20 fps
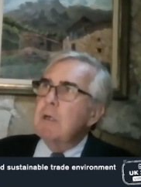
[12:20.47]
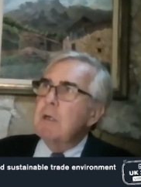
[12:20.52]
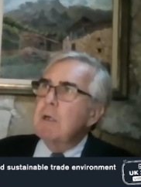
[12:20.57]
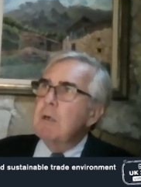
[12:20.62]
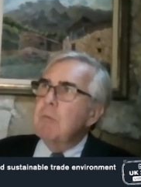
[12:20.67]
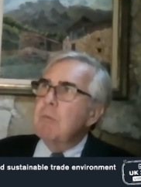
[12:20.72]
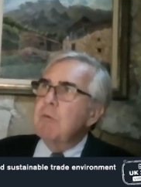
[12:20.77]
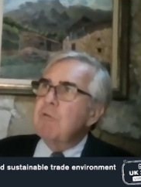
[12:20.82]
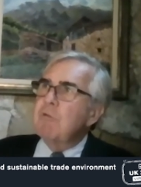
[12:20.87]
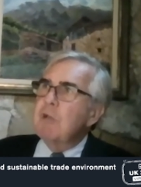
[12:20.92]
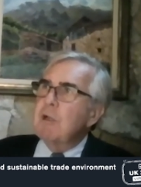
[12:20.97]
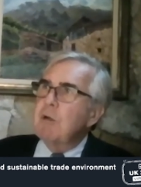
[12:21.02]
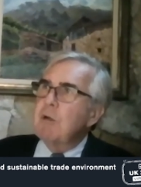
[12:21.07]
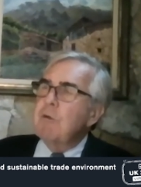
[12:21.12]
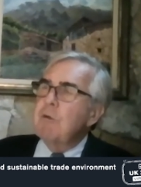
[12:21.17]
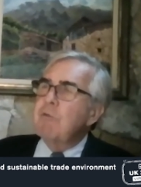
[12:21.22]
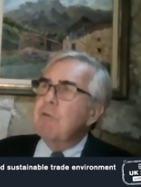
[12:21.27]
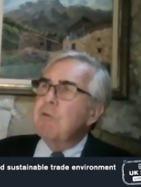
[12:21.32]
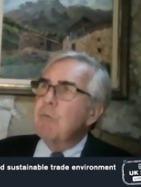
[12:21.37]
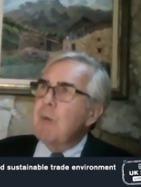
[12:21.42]
which
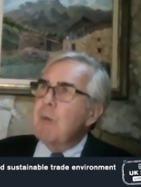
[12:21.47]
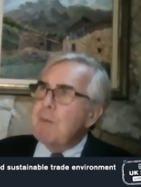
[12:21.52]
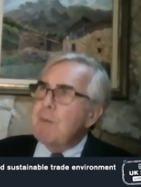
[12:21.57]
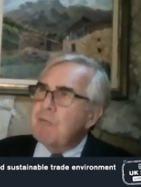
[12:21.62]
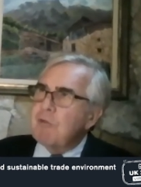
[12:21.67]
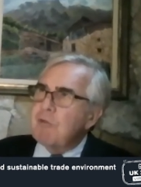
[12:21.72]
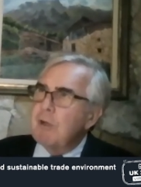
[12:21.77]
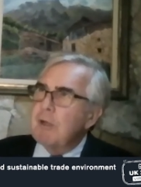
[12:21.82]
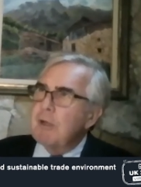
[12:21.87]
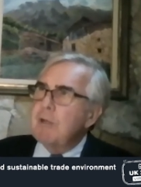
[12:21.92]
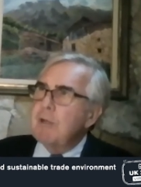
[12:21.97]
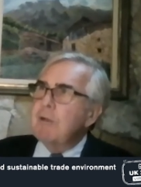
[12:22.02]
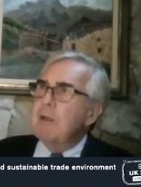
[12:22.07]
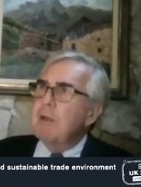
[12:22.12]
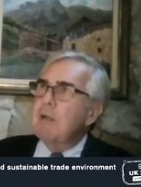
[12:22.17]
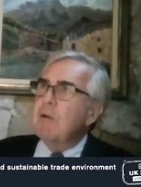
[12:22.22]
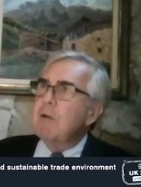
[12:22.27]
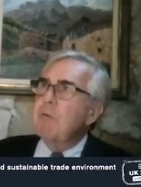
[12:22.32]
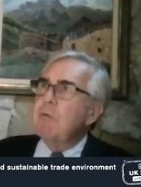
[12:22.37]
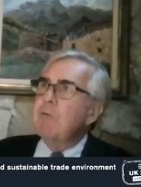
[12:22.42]
includes a website.
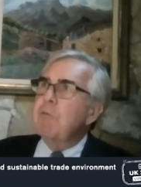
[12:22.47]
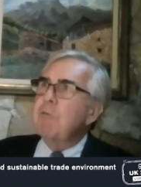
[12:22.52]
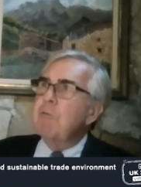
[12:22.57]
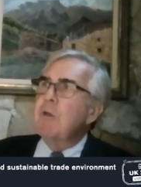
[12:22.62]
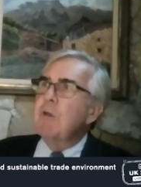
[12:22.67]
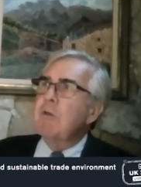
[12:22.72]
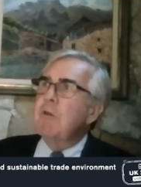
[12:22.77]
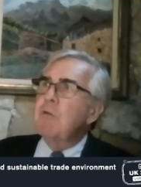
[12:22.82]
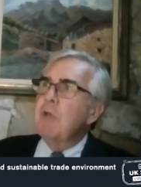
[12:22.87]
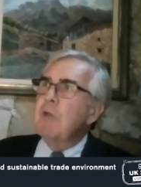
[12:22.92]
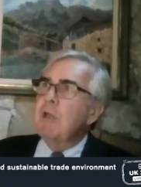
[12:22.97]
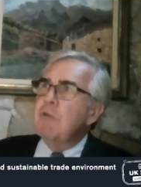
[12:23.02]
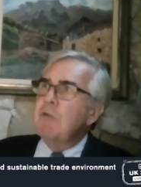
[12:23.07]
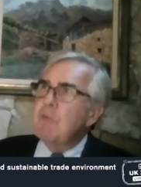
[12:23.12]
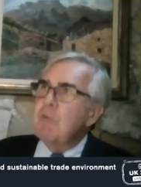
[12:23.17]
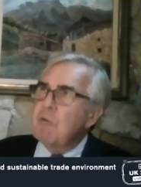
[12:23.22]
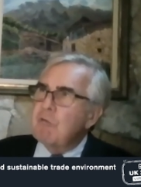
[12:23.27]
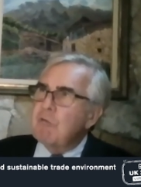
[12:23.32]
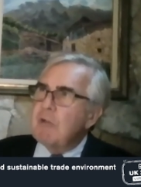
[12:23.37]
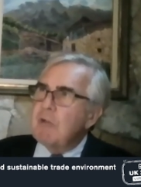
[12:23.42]
It includes doing a
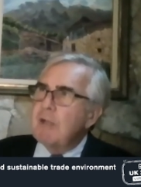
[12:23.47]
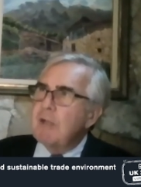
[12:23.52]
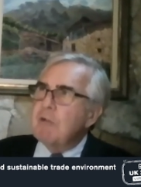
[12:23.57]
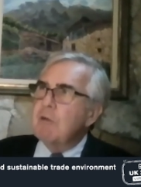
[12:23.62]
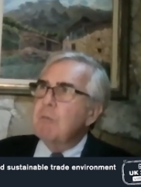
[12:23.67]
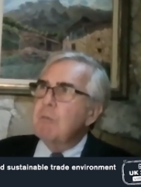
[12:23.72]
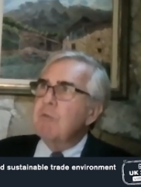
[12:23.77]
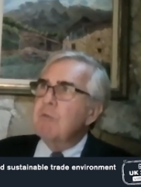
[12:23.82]
newsletter,